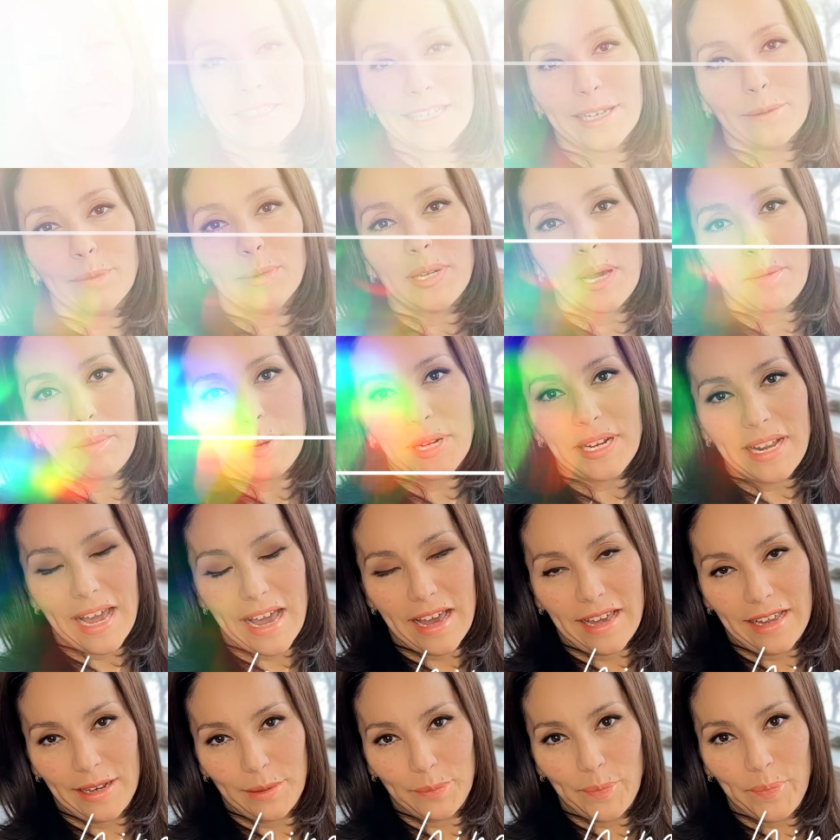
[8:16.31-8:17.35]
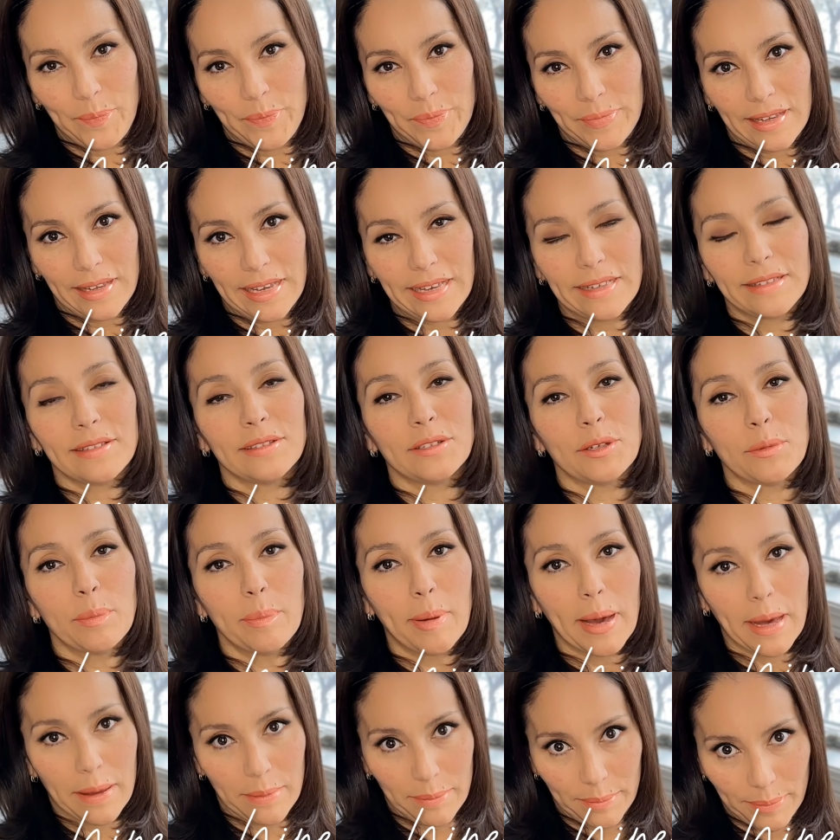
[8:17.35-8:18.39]
Tip number 9 is to
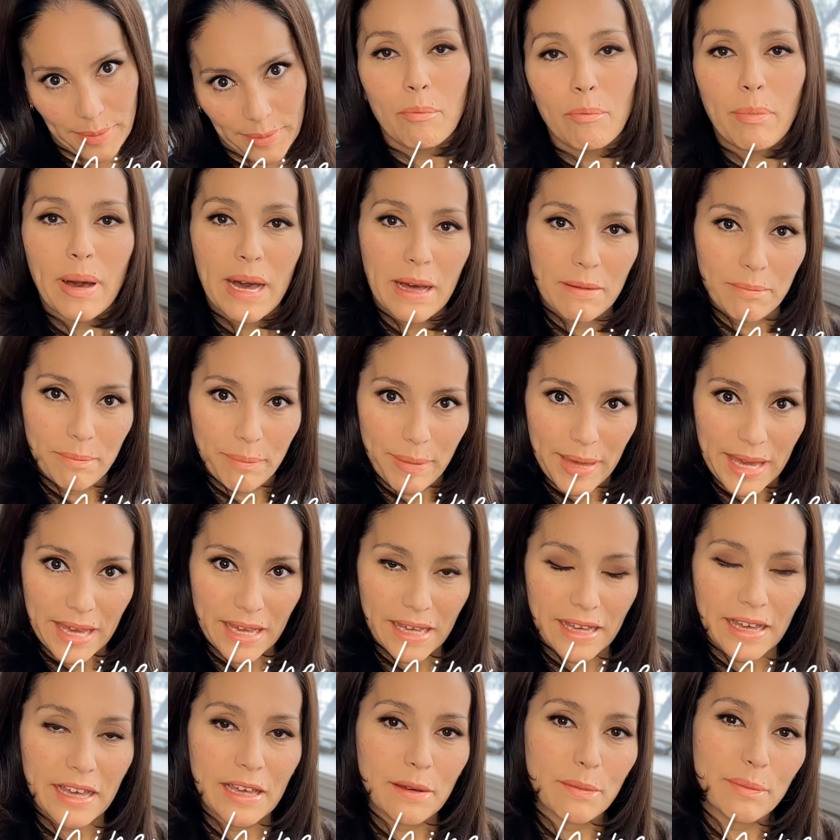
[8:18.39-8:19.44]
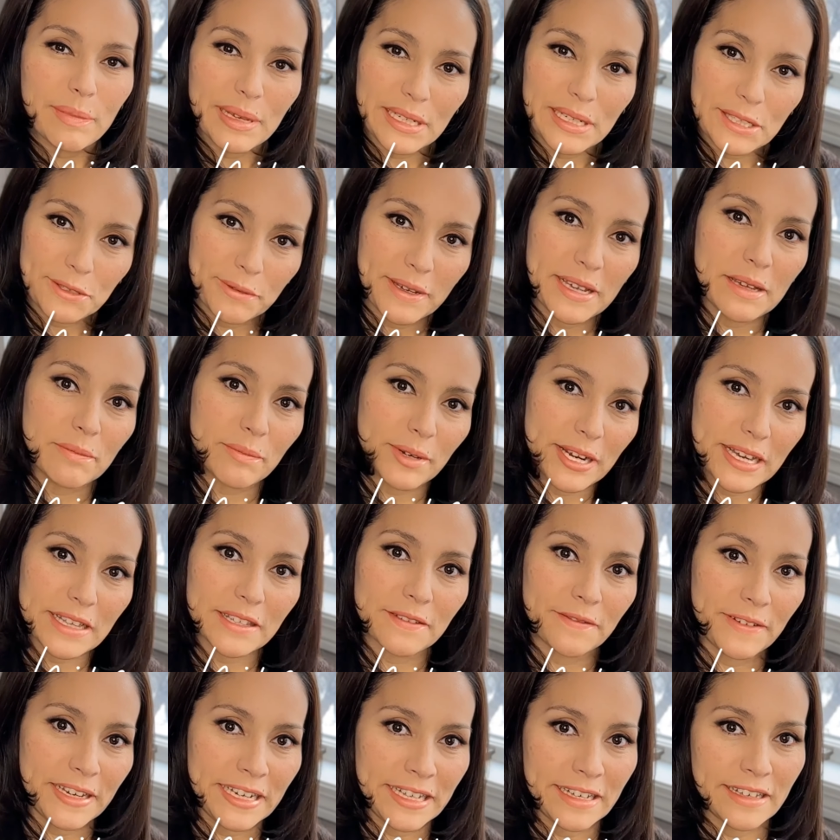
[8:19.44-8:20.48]
pump. Pumping in between
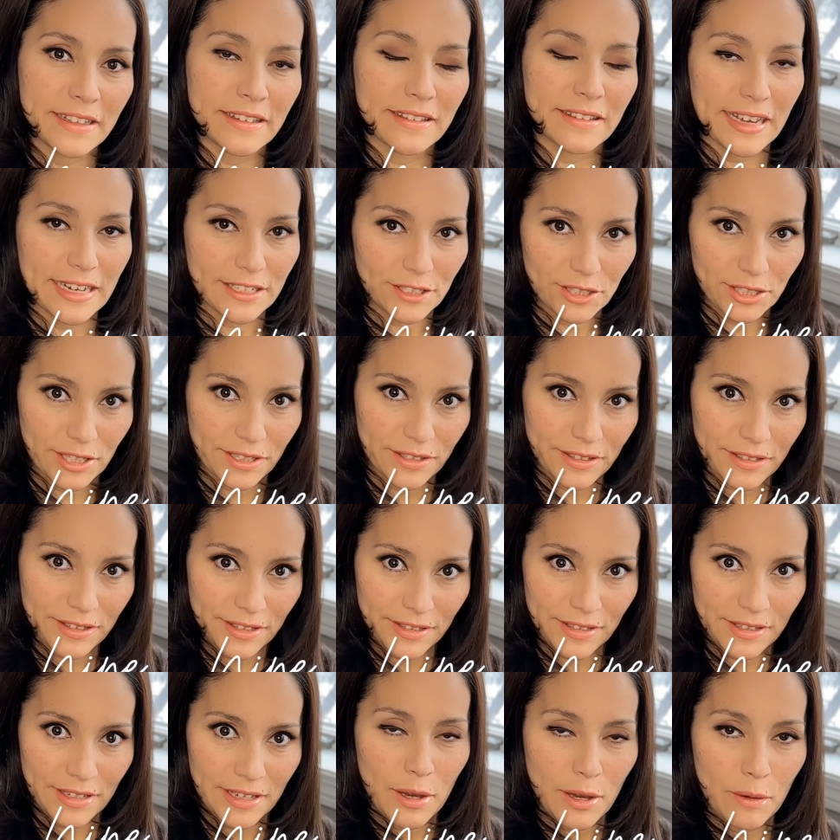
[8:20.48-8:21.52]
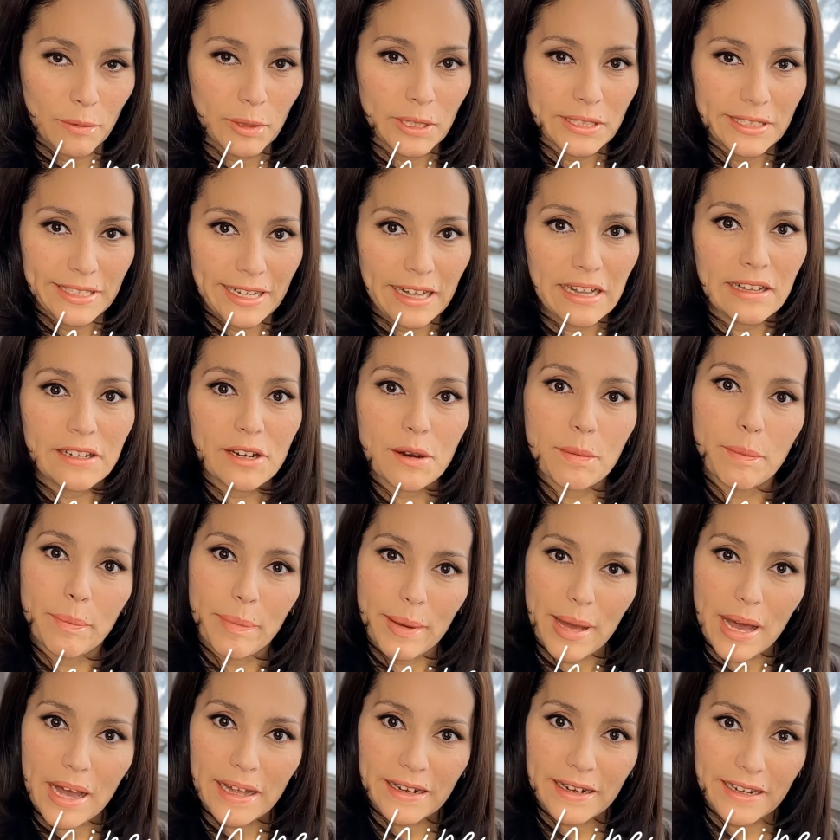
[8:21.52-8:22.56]
breastfeeding sessions will tell your
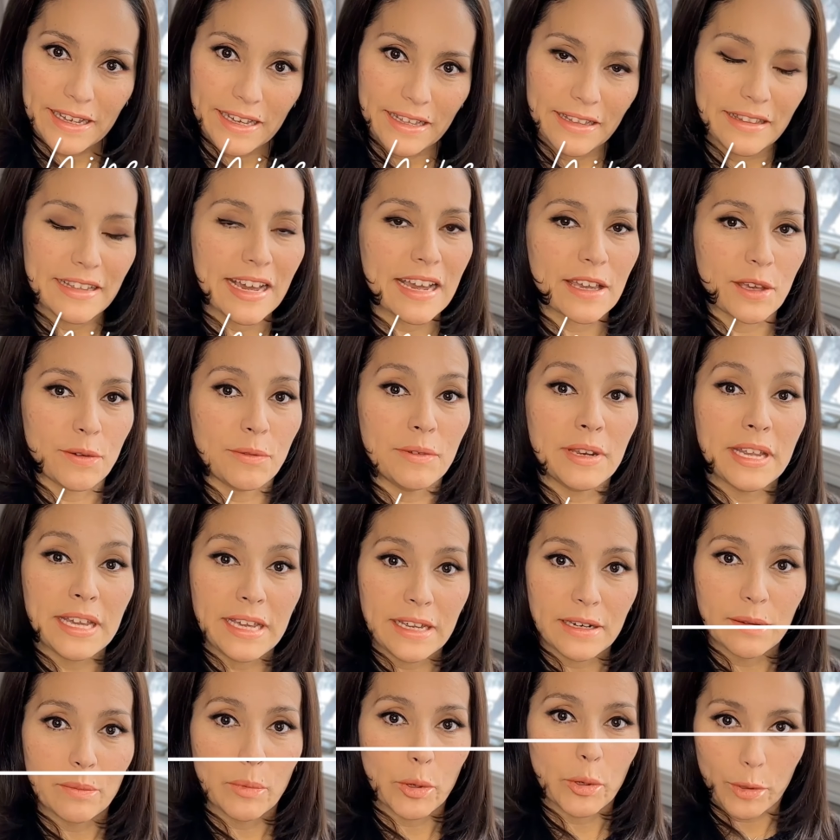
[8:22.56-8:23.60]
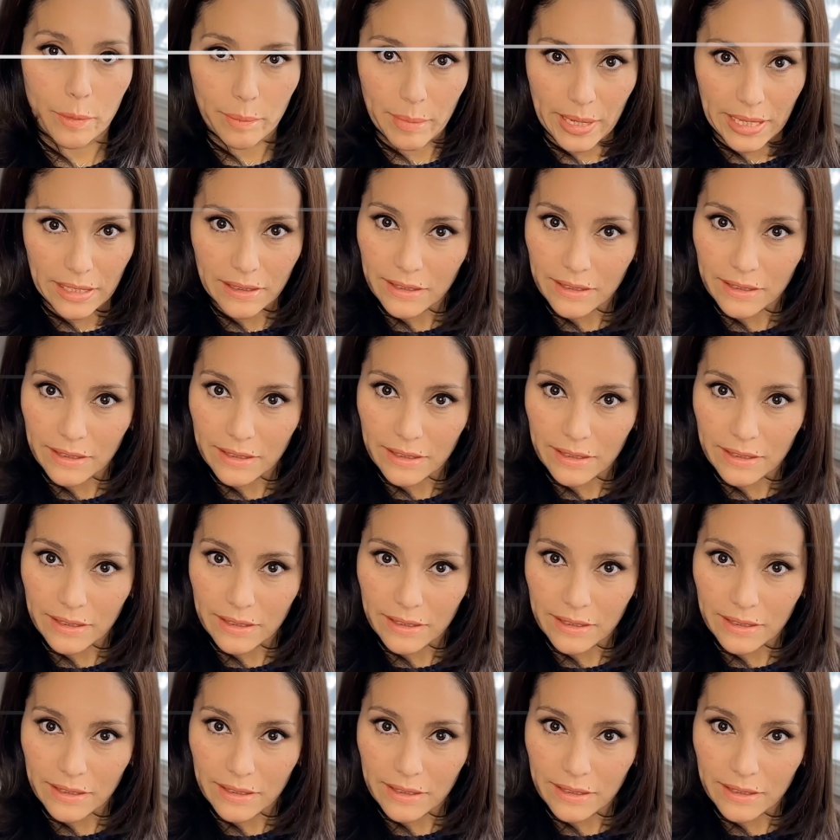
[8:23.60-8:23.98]
body that you need more milk.